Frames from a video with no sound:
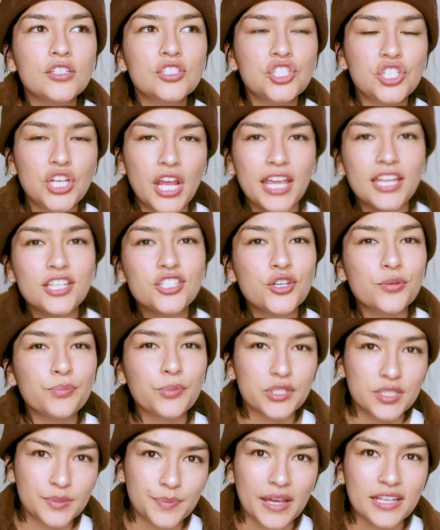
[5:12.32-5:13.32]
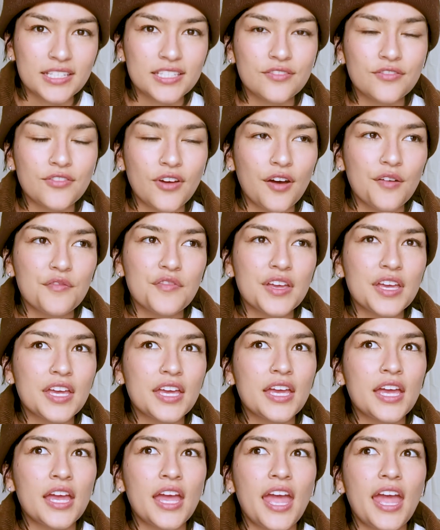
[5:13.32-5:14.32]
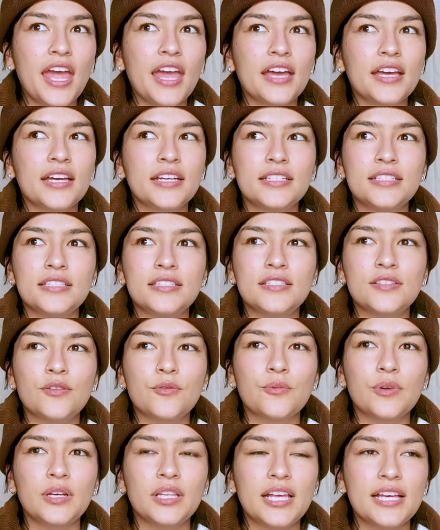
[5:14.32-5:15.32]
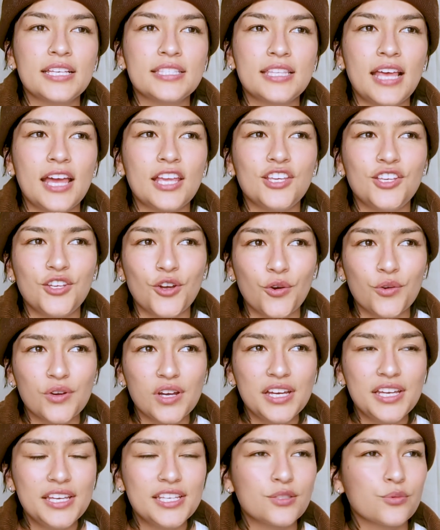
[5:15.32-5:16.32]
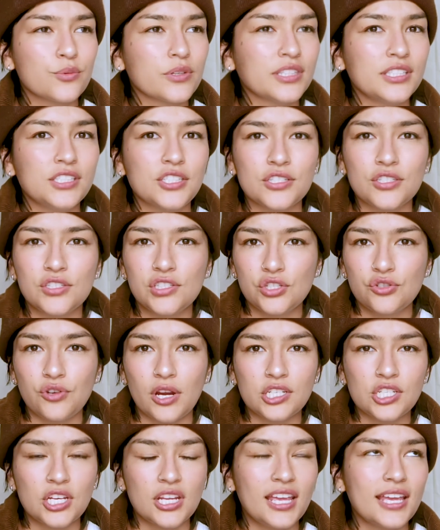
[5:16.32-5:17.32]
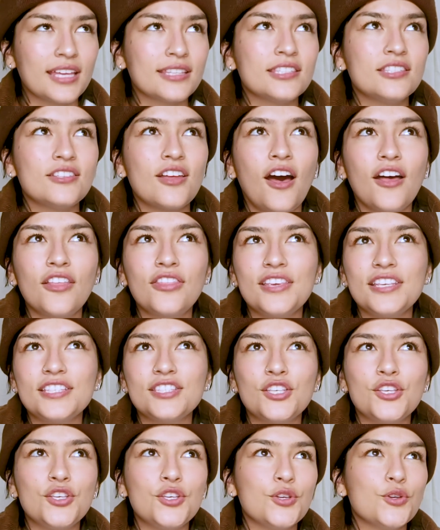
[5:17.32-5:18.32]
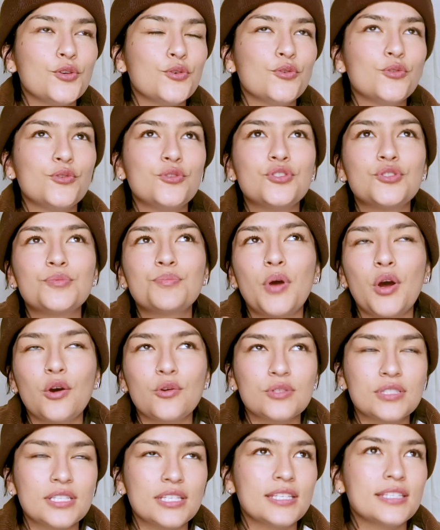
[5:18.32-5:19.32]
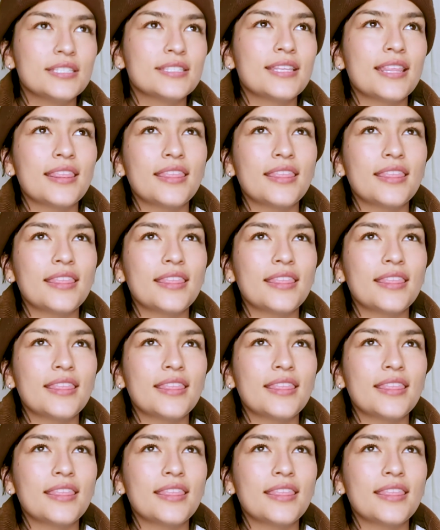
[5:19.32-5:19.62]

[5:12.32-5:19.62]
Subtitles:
change your perspective of it and realize that yoga is really just stretching. It's not these huge poses